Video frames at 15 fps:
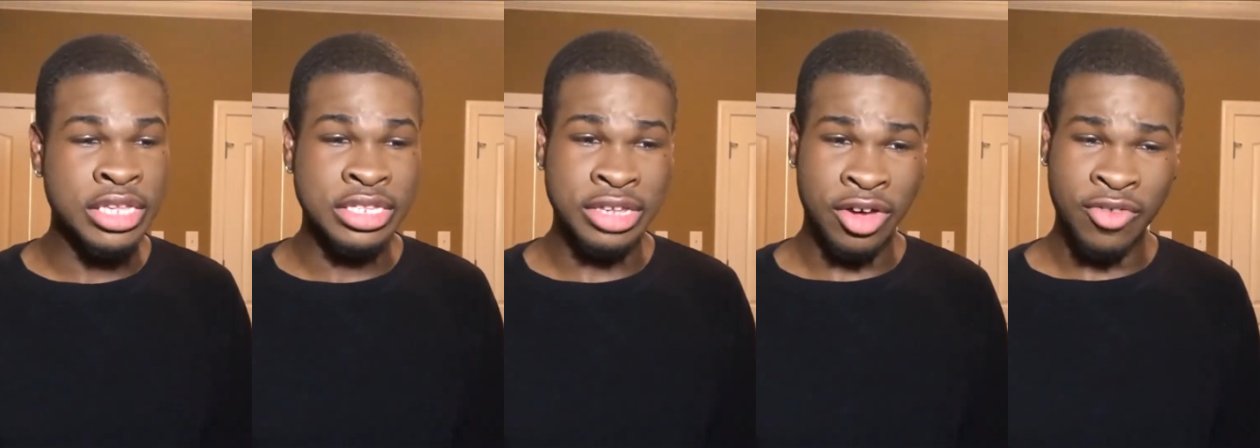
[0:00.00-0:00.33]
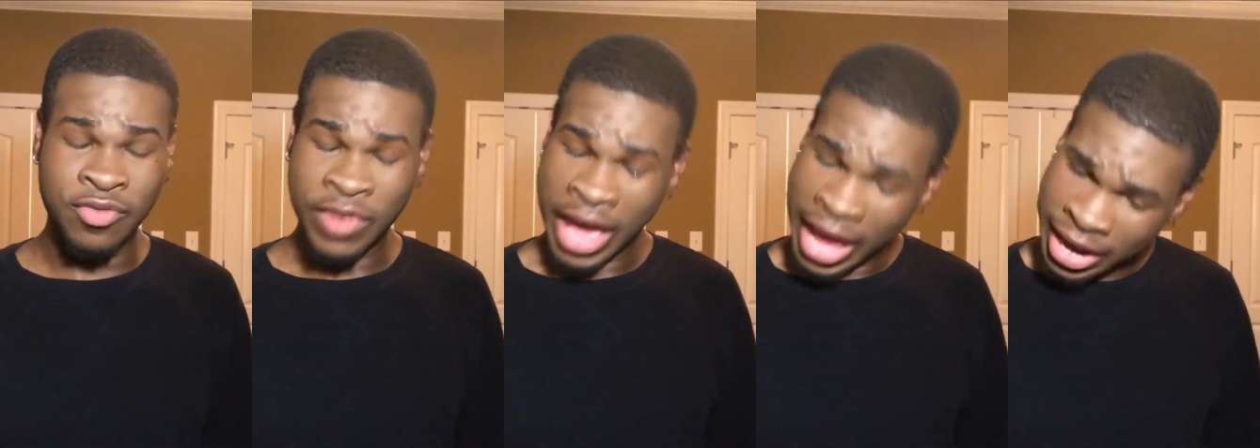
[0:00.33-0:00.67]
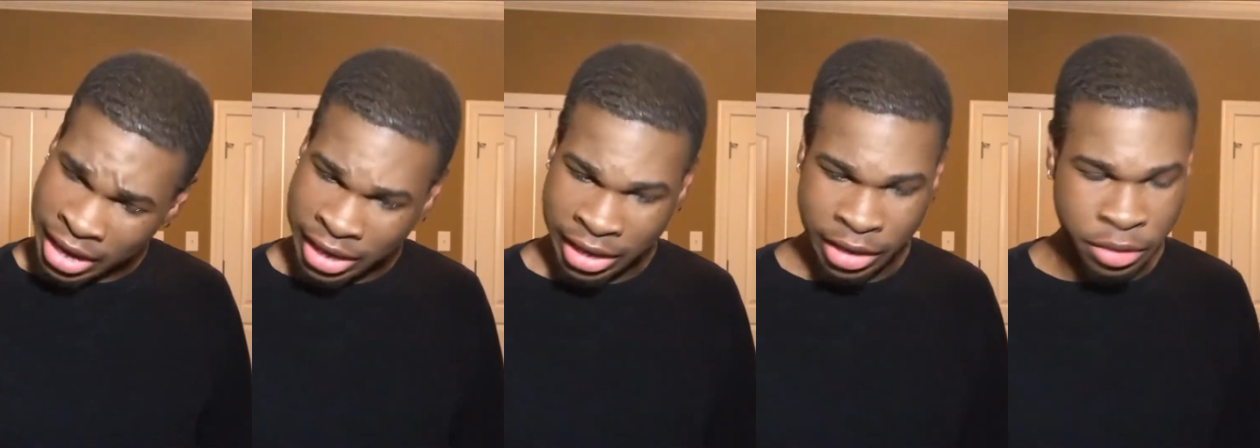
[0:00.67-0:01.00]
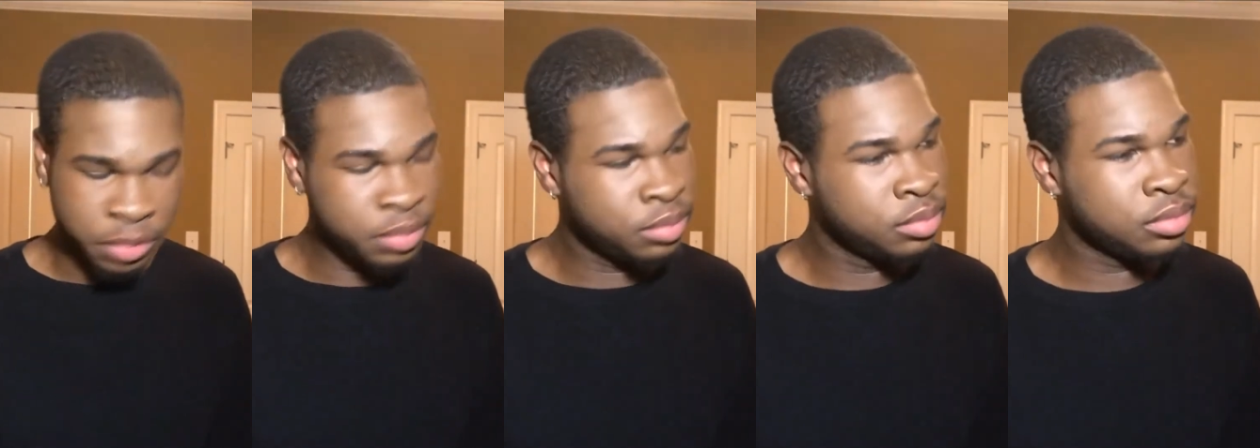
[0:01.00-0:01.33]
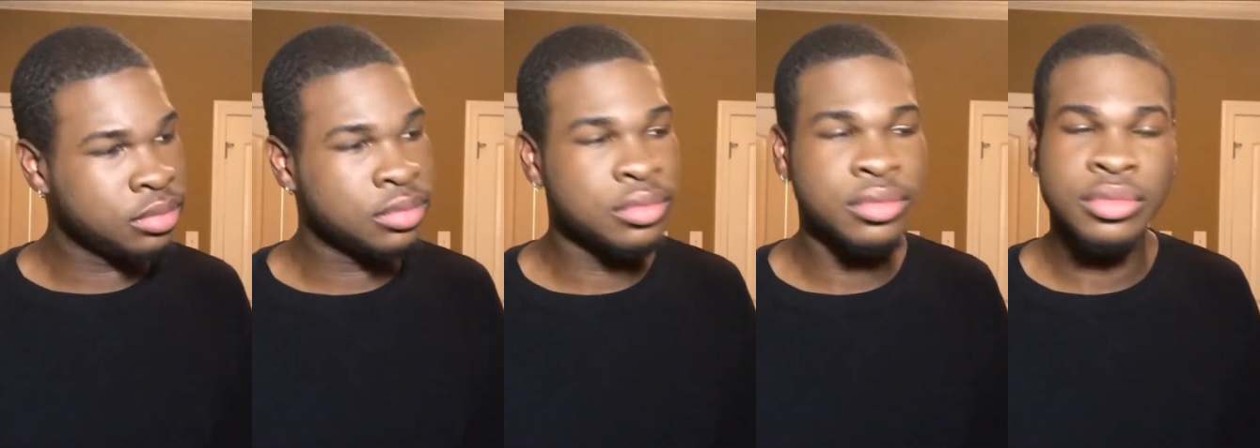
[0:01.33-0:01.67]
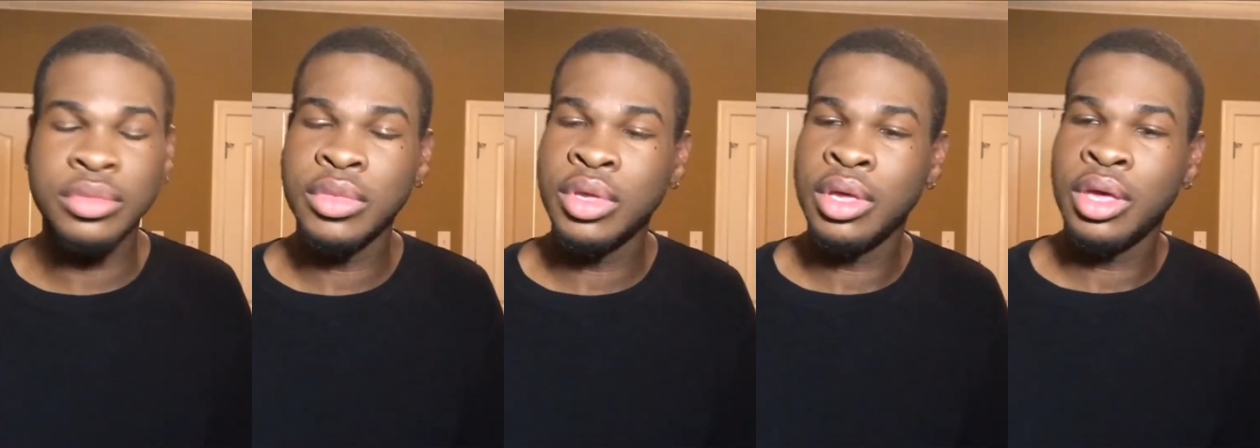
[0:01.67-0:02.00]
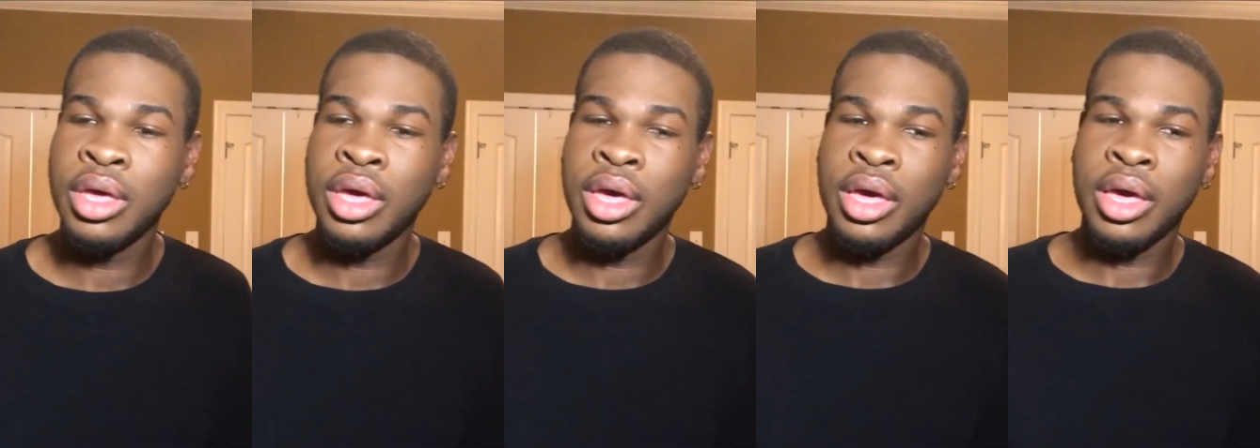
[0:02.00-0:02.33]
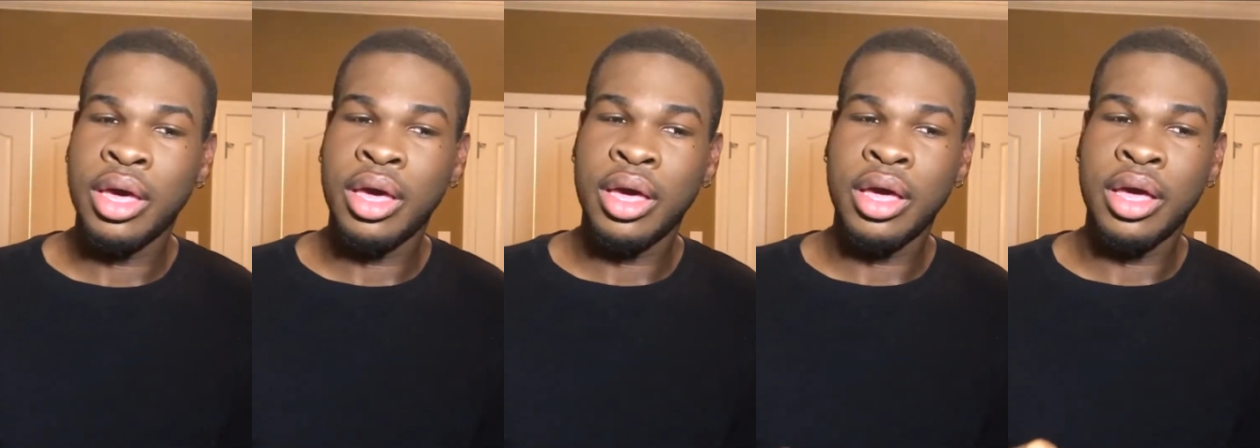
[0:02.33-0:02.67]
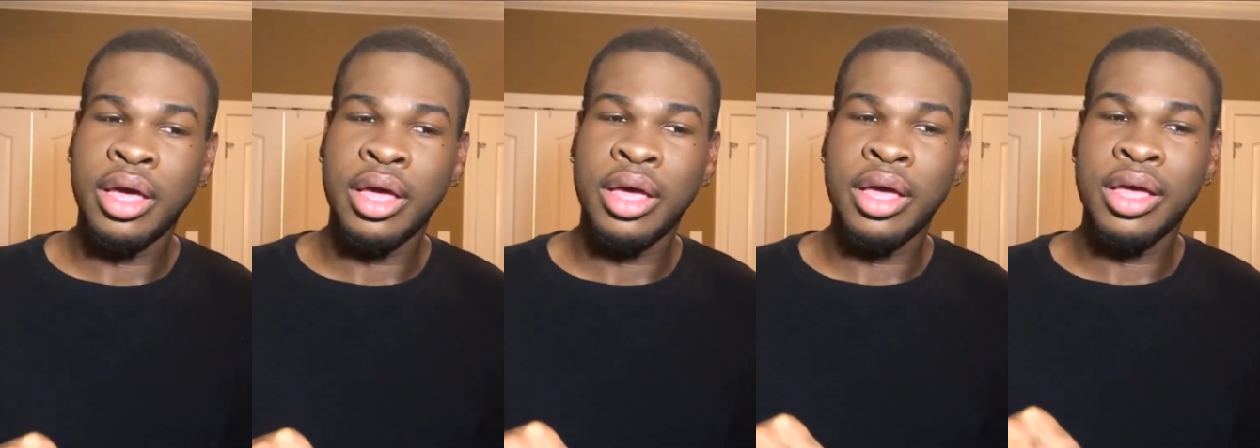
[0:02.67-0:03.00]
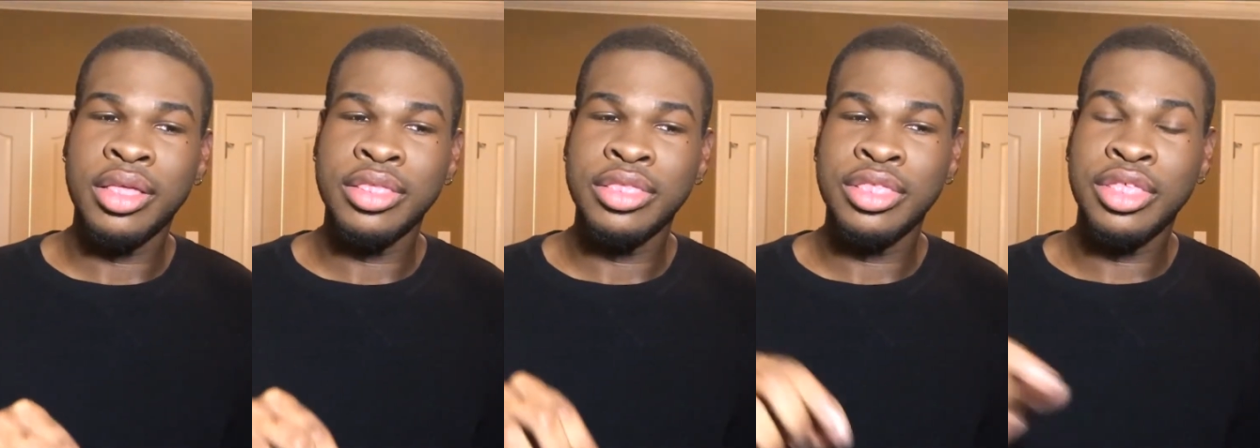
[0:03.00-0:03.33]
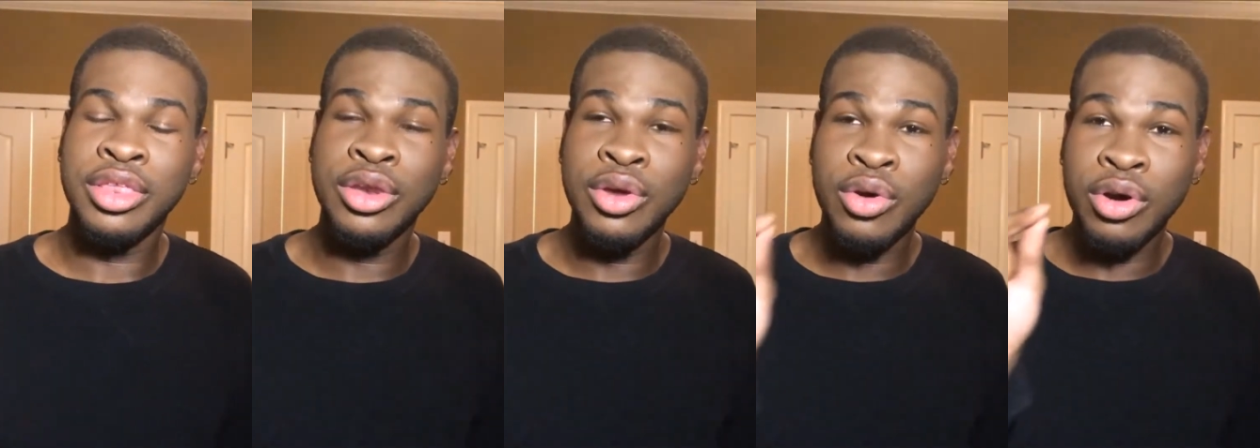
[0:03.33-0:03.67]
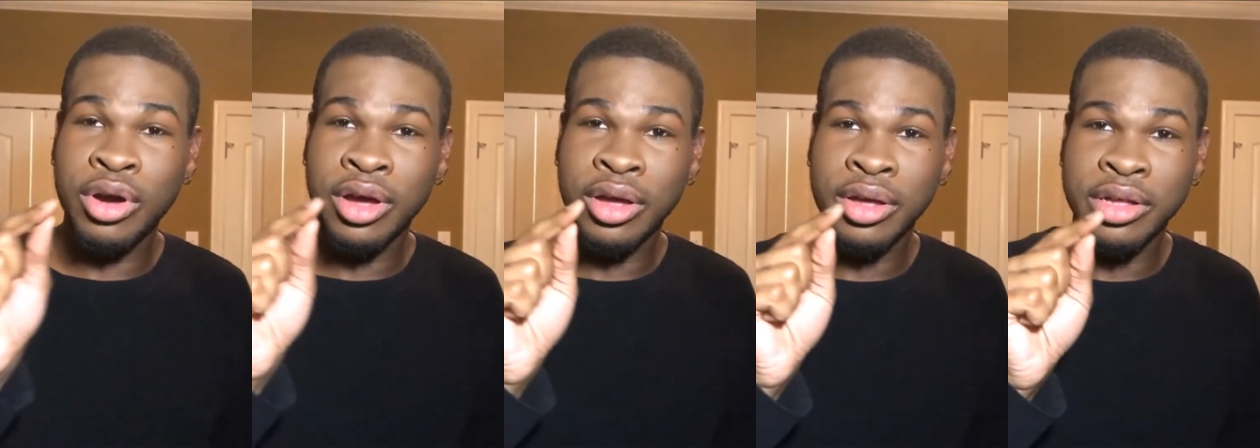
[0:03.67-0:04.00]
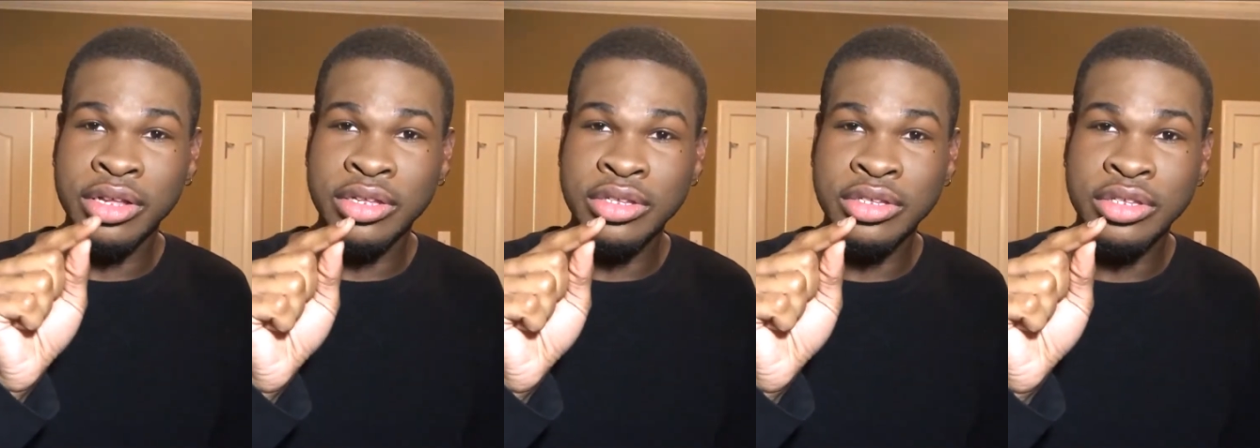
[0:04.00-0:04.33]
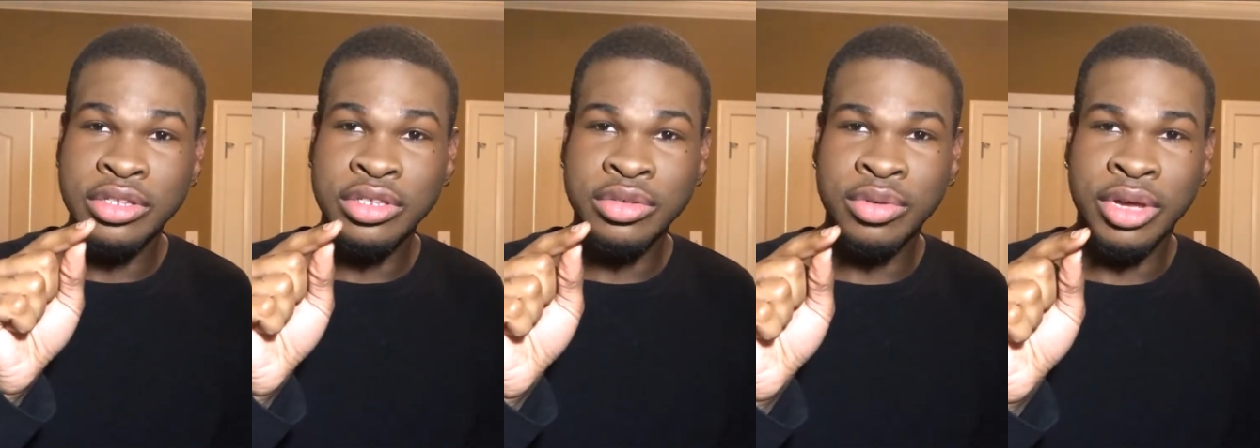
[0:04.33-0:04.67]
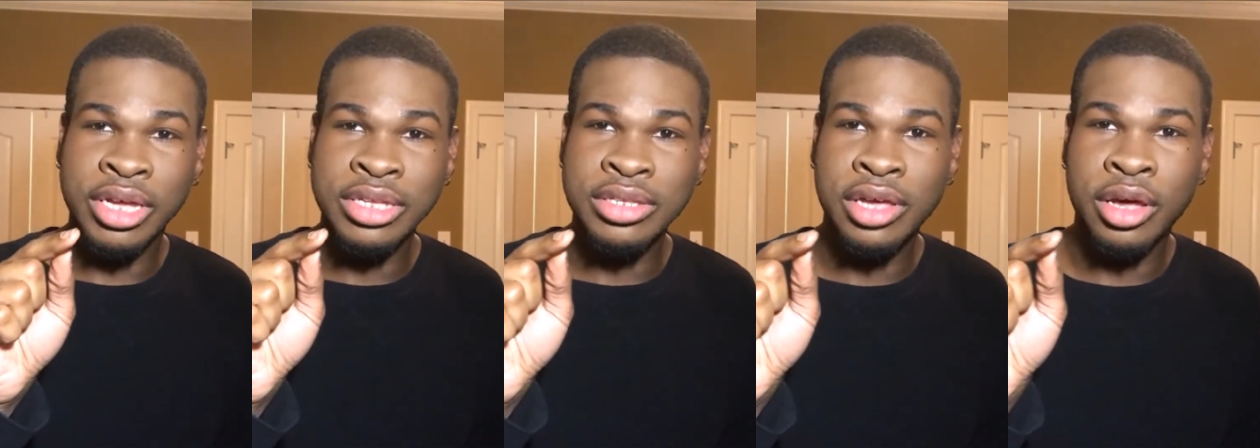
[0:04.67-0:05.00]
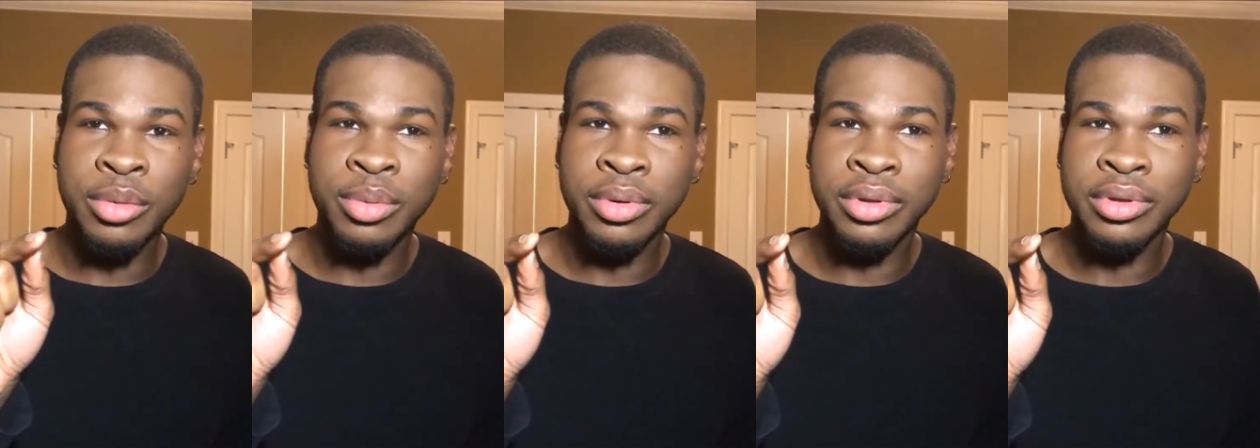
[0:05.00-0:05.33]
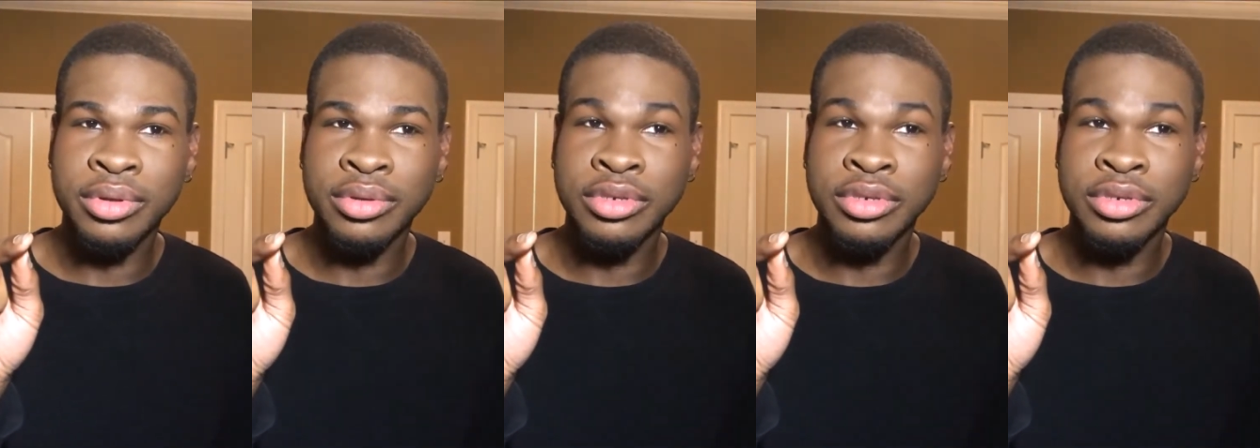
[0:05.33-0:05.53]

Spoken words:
So, finally, the door swings open